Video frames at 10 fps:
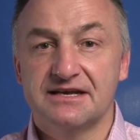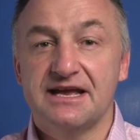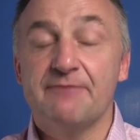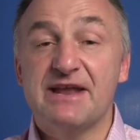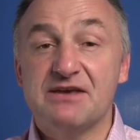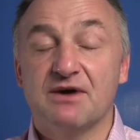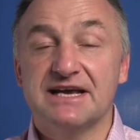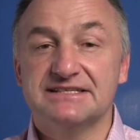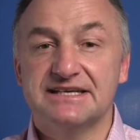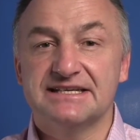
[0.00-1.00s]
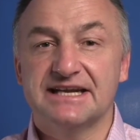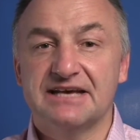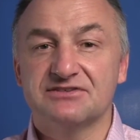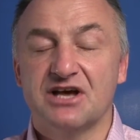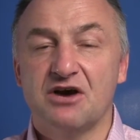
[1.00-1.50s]
In many ways, it
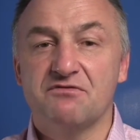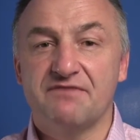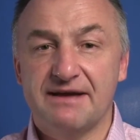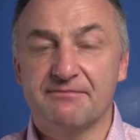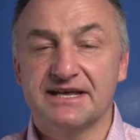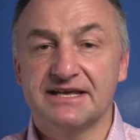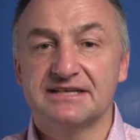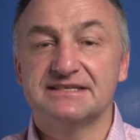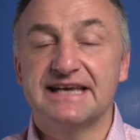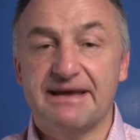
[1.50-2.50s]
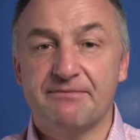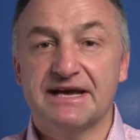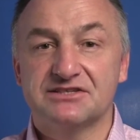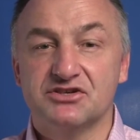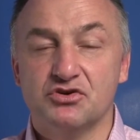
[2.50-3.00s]
allows the whole family to get
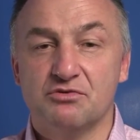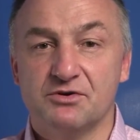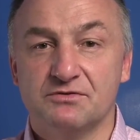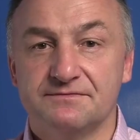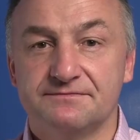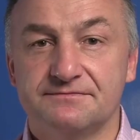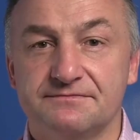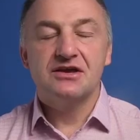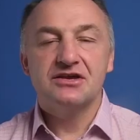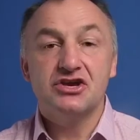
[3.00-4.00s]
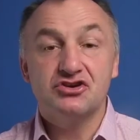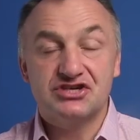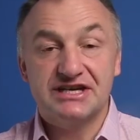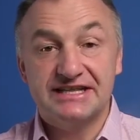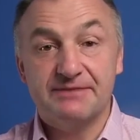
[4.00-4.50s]
back to normal.
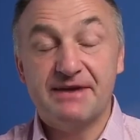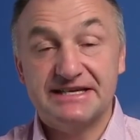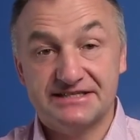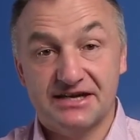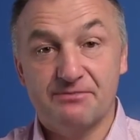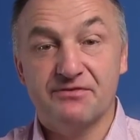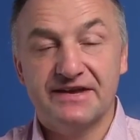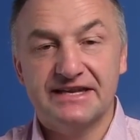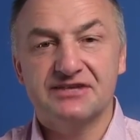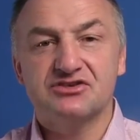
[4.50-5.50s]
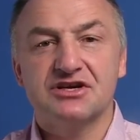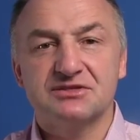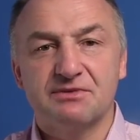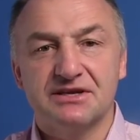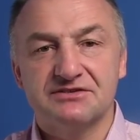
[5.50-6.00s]
Usually, the best type of kidney
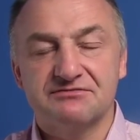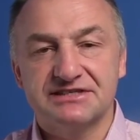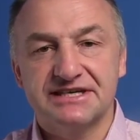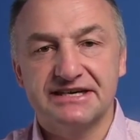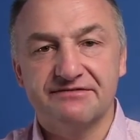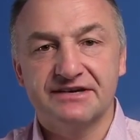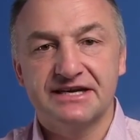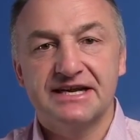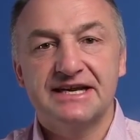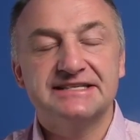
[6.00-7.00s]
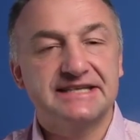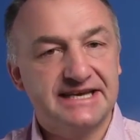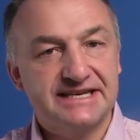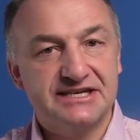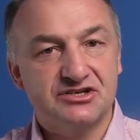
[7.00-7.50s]
transplant to receive is a
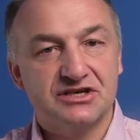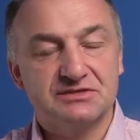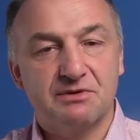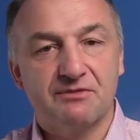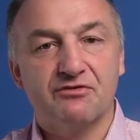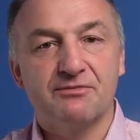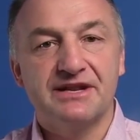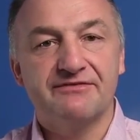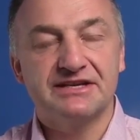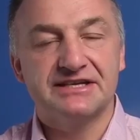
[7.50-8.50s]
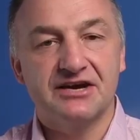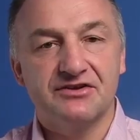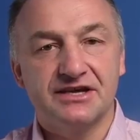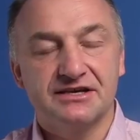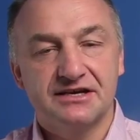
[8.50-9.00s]
kidney transplant from a living
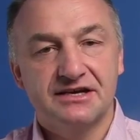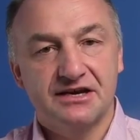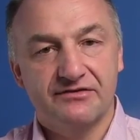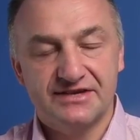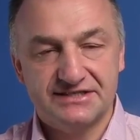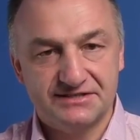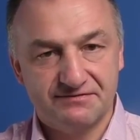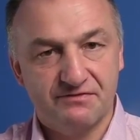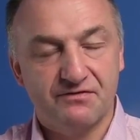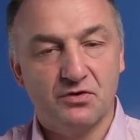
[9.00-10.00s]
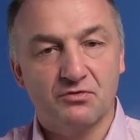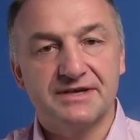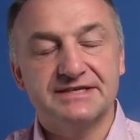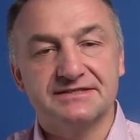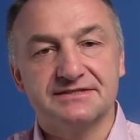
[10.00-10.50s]
donor, and this is for four
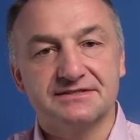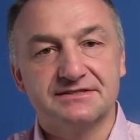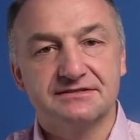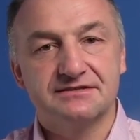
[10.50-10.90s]
reasons.